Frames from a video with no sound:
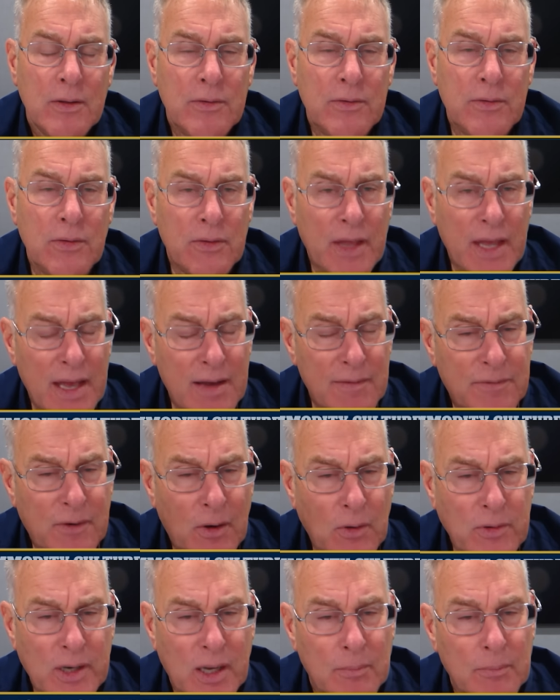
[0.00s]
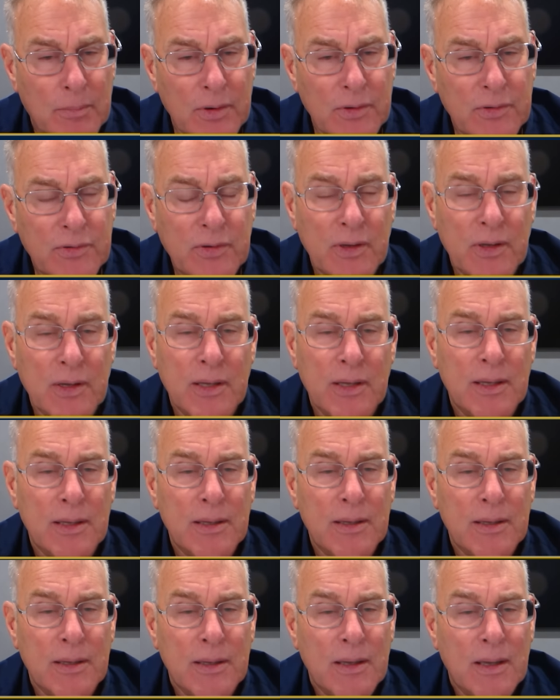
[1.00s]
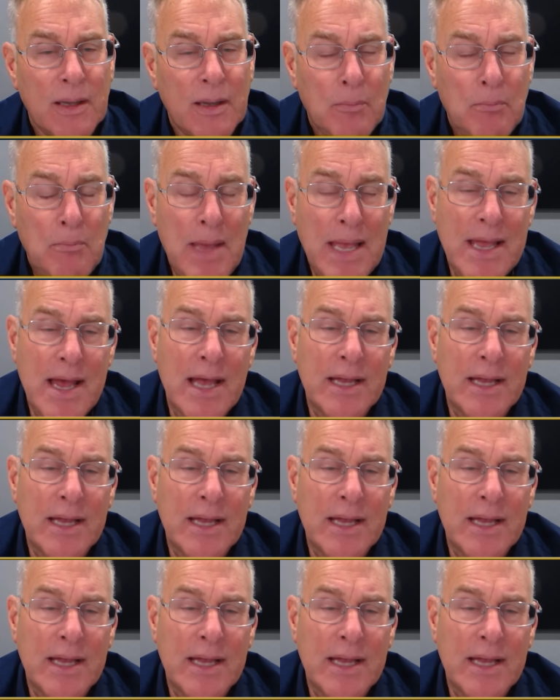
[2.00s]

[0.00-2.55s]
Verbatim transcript: Do they have phone numbers? May